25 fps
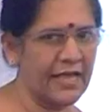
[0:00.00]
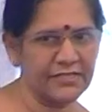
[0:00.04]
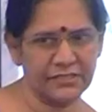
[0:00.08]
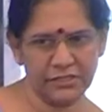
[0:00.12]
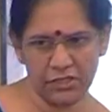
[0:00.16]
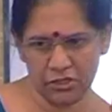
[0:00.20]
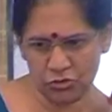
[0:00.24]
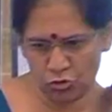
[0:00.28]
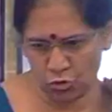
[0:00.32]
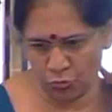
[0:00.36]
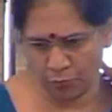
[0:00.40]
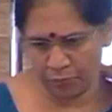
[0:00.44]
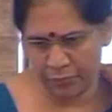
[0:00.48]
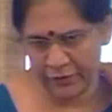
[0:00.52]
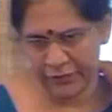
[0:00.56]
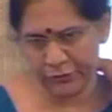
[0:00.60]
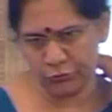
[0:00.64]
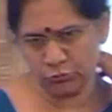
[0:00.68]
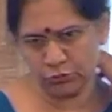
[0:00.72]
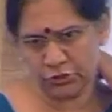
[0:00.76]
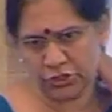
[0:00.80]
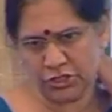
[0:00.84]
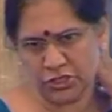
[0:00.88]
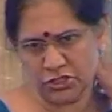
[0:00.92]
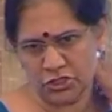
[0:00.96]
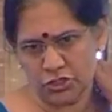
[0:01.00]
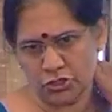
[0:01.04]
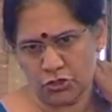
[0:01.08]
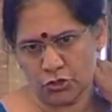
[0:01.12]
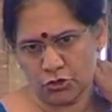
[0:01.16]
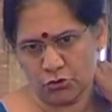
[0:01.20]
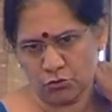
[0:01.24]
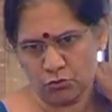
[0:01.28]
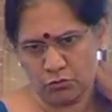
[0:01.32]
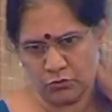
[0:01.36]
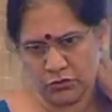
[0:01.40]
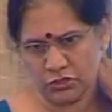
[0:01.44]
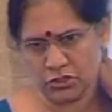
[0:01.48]
has a group
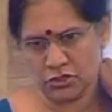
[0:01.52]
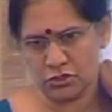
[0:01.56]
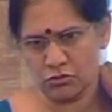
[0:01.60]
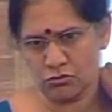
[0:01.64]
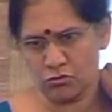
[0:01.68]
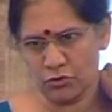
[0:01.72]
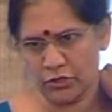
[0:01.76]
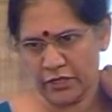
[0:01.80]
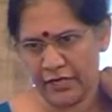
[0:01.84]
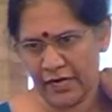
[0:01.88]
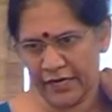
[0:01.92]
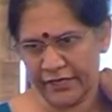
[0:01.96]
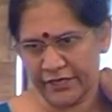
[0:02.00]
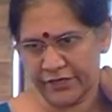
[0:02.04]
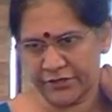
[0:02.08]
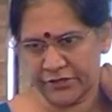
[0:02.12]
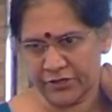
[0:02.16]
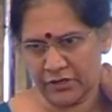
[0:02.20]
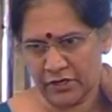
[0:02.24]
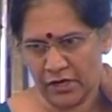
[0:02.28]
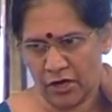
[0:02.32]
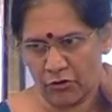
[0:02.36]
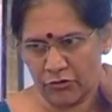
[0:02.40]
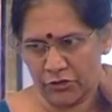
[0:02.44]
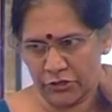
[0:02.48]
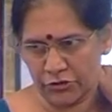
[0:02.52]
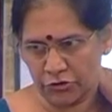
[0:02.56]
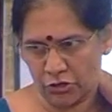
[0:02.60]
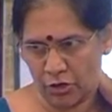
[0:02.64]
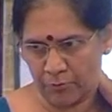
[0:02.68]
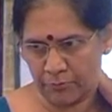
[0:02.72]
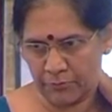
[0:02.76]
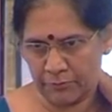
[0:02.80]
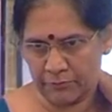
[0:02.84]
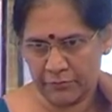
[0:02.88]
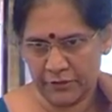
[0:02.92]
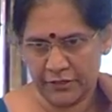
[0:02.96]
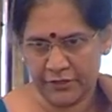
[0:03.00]
P2302 which is looking at intercloud
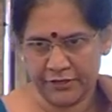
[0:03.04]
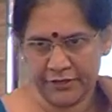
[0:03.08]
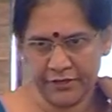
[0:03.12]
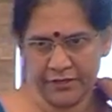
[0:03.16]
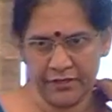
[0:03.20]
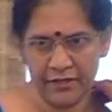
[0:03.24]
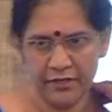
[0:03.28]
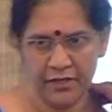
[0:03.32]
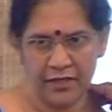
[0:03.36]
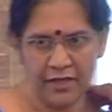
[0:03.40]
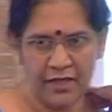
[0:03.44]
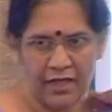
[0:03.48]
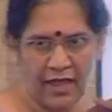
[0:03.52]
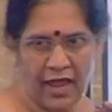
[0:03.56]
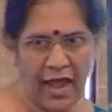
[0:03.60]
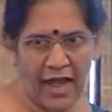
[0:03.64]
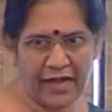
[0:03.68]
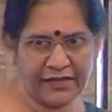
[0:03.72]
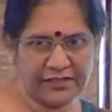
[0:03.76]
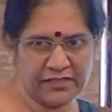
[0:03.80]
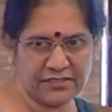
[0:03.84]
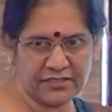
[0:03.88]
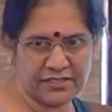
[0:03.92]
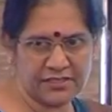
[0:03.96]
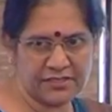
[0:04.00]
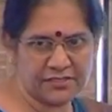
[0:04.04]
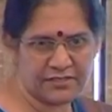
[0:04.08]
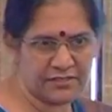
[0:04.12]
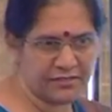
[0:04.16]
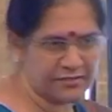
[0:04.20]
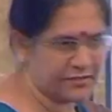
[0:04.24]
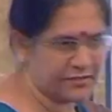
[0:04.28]
interoperability. And this is